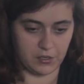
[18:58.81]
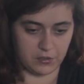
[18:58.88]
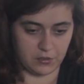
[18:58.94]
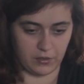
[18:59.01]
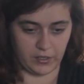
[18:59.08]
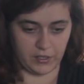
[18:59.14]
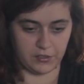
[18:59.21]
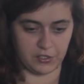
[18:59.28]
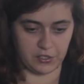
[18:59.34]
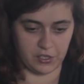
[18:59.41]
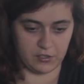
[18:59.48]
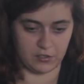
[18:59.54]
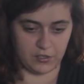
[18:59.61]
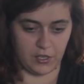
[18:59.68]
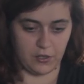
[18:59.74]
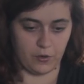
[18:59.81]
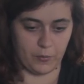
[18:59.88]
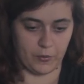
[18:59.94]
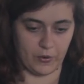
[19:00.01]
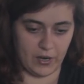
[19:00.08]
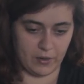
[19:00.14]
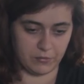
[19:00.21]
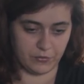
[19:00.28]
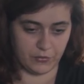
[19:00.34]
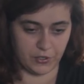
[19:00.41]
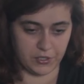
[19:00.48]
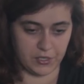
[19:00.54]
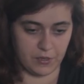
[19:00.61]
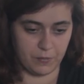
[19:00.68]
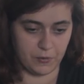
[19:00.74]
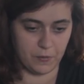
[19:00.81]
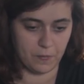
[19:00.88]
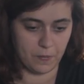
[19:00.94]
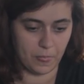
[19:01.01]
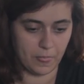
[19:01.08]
So I can just console.log params, for example.